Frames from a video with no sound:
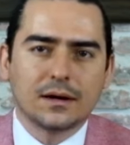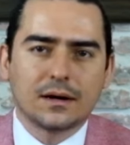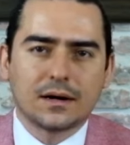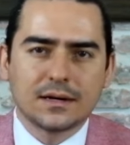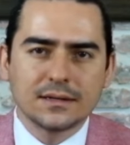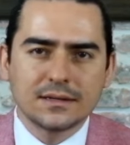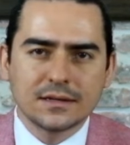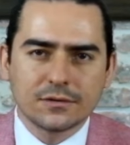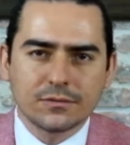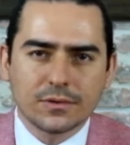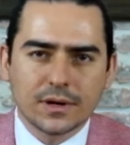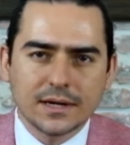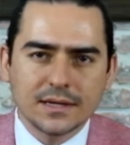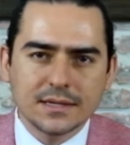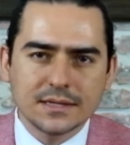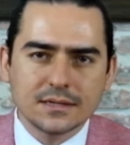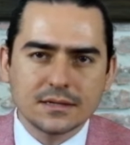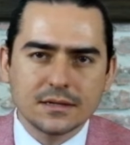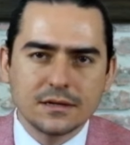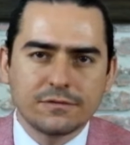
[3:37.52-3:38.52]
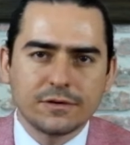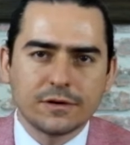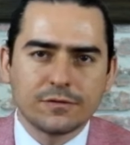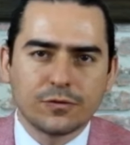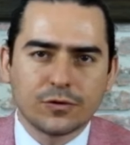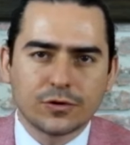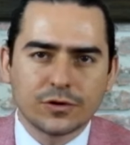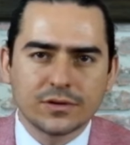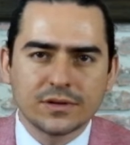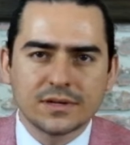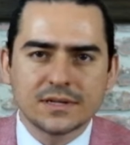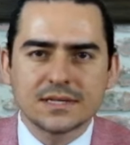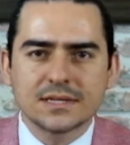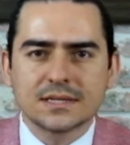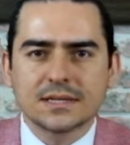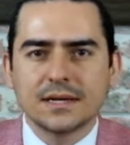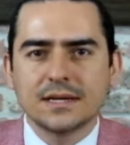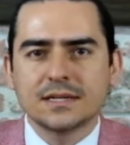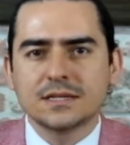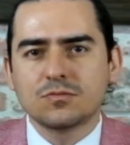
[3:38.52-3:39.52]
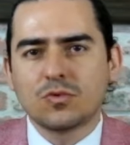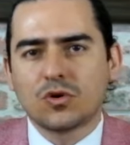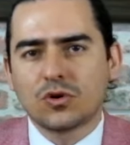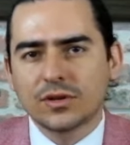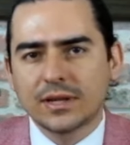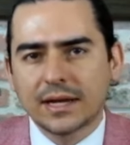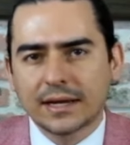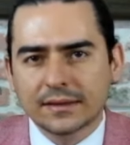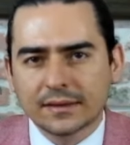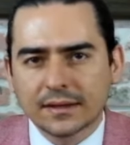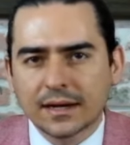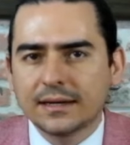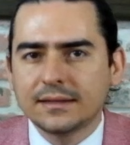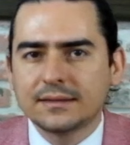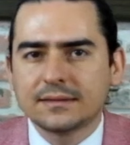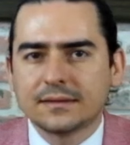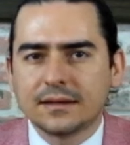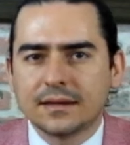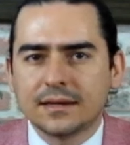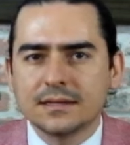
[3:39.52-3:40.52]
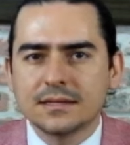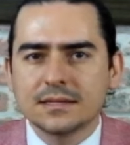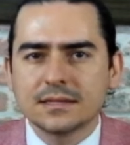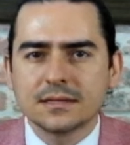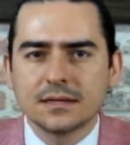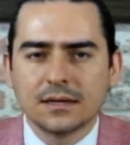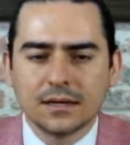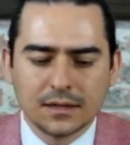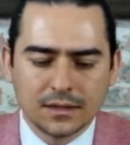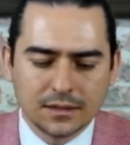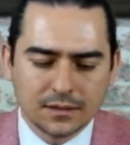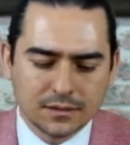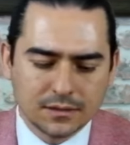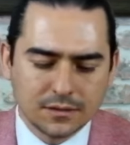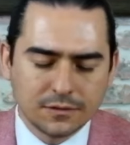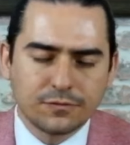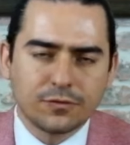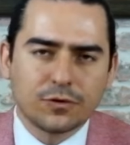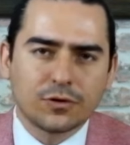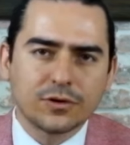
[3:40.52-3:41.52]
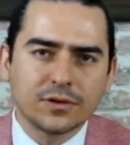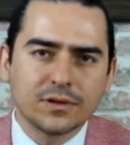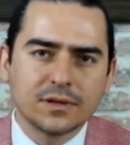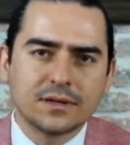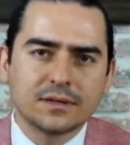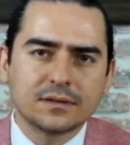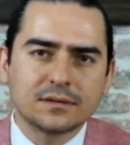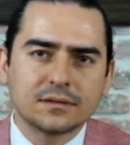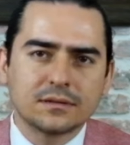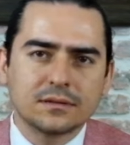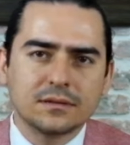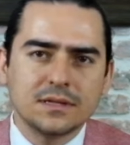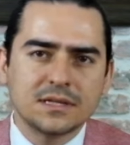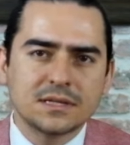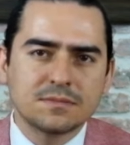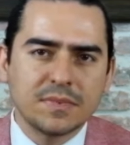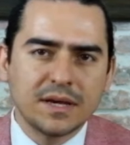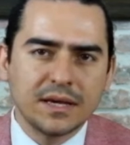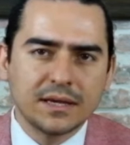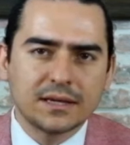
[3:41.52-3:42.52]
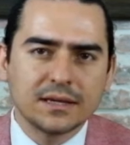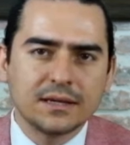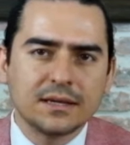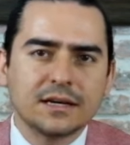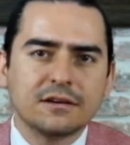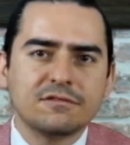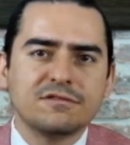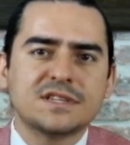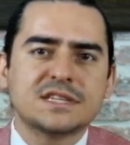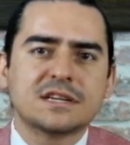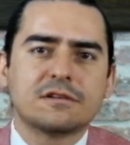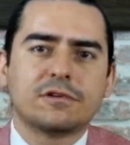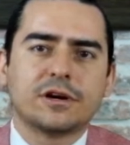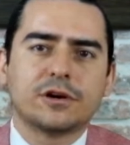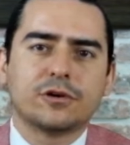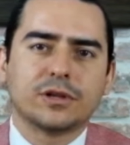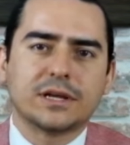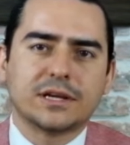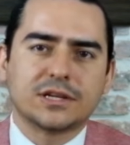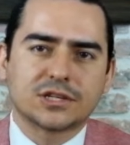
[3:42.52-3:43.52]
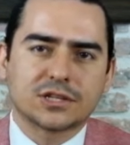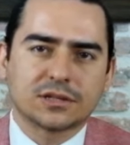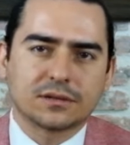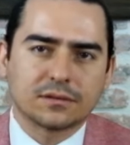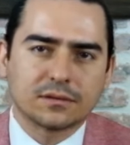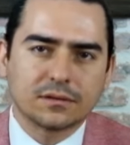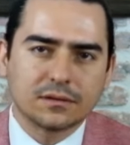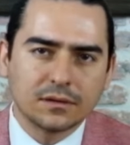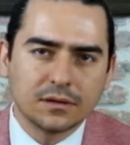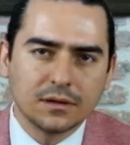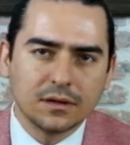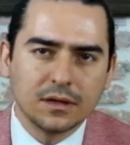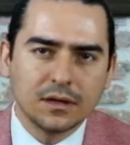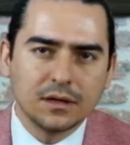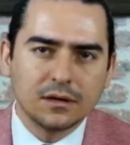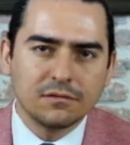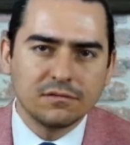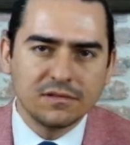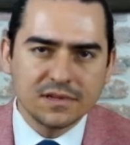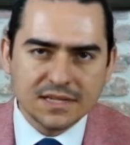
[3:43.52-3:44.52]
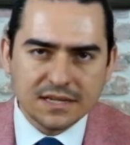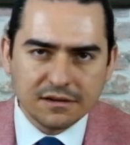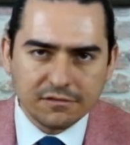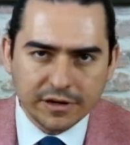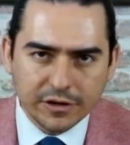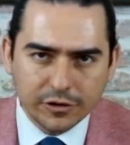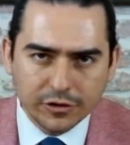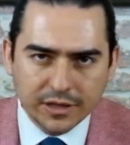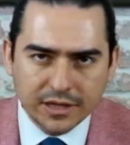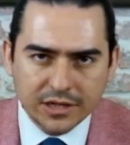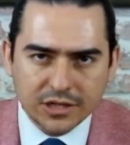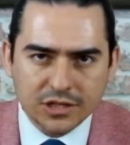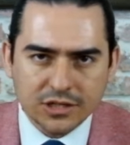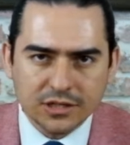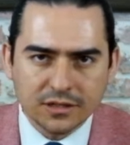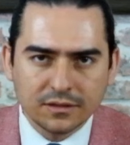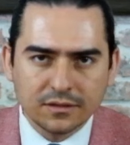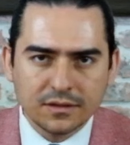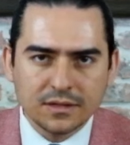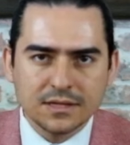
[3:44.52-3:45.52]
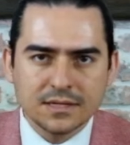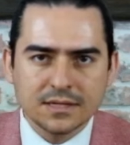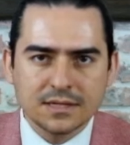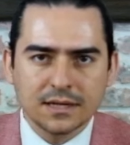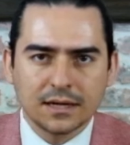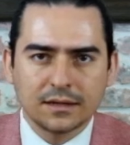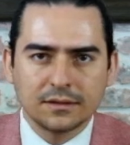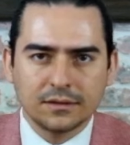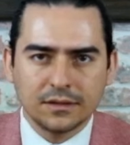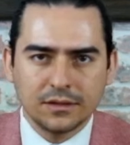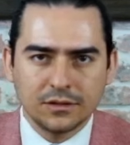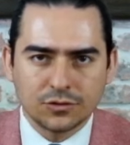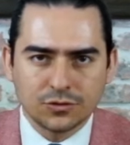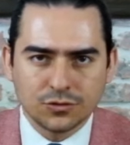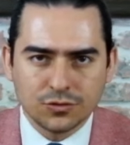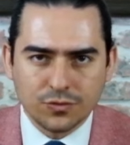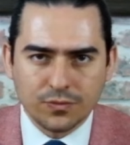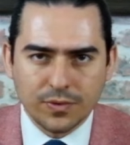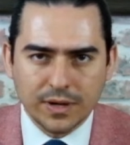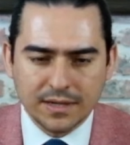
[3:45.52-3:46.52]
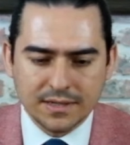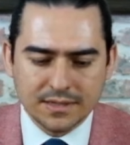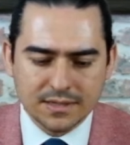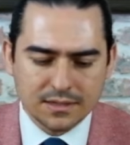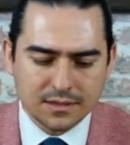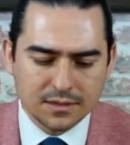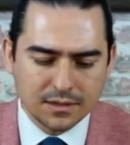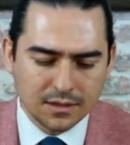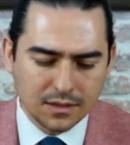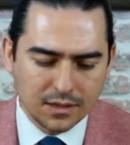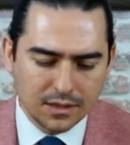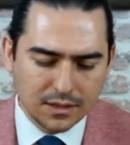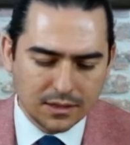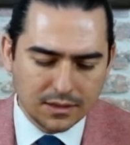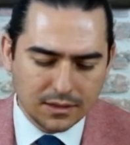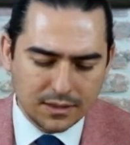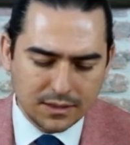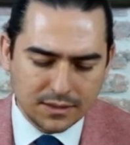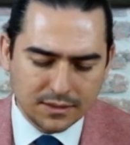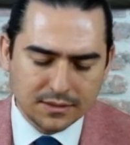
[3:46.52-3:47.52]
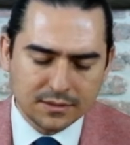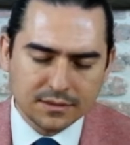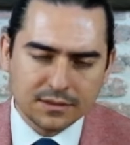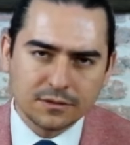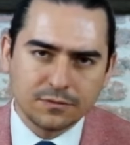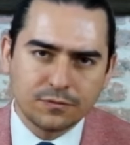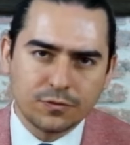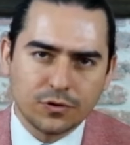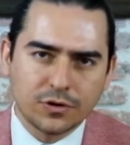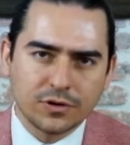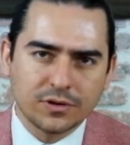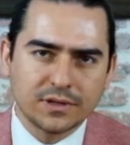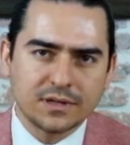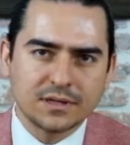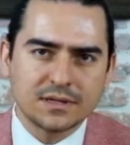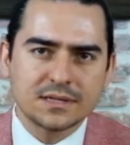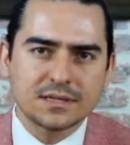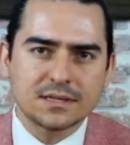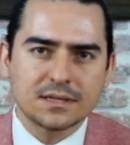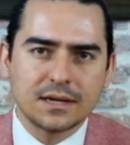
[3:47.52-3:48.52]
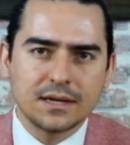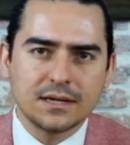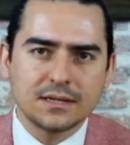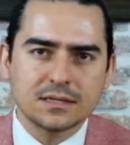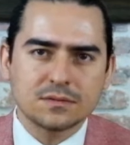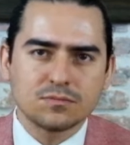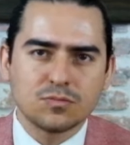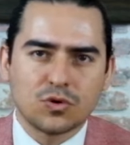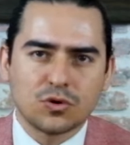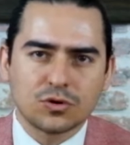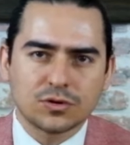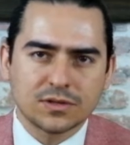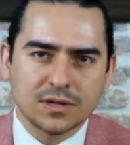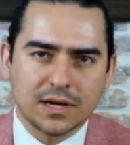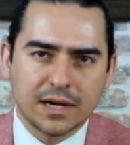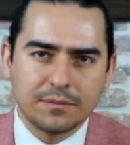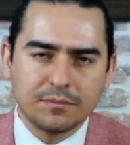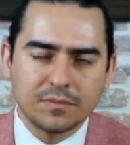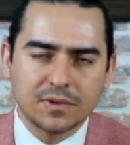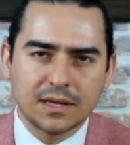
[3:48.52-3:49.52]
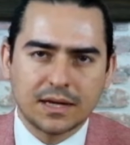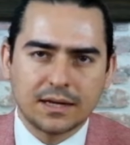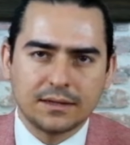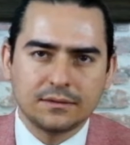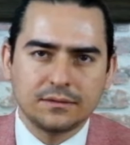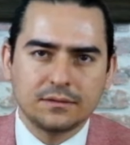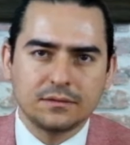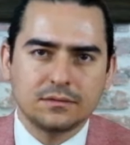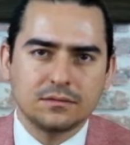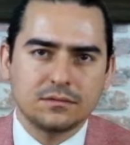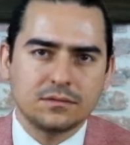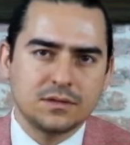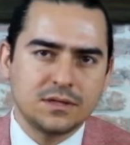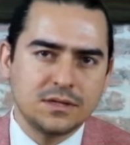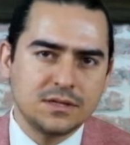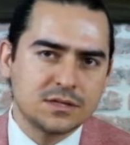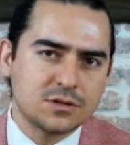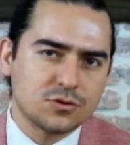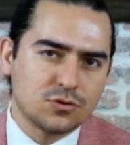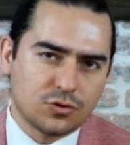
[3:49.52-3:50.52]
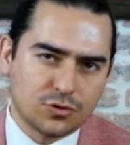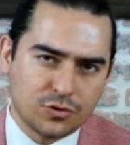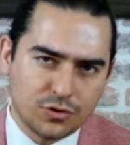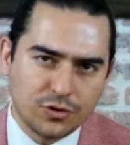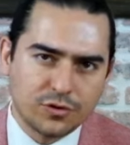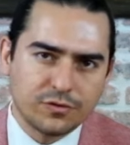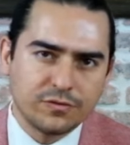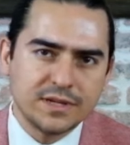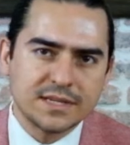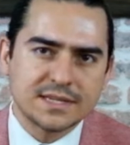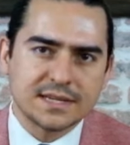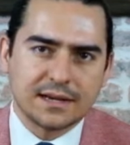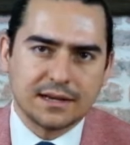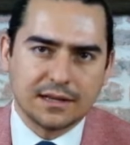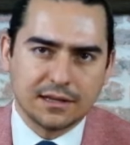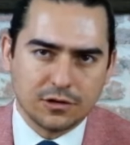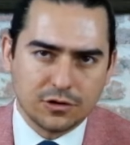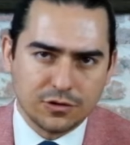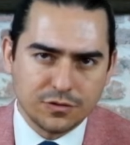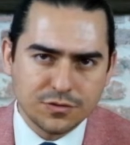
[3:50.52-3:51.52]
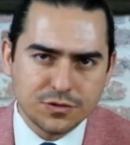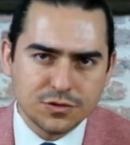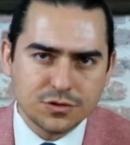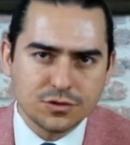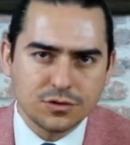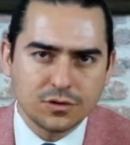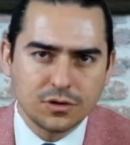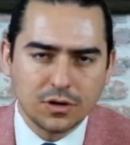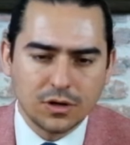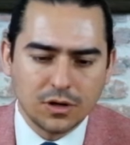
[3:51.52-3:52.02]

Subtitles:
Otherwise, if a foreigner stays more than 90 days, the foreigner is making a visa violation. Visa violation is done in two ways. Either the foreigner stays more time than his or her visa allows,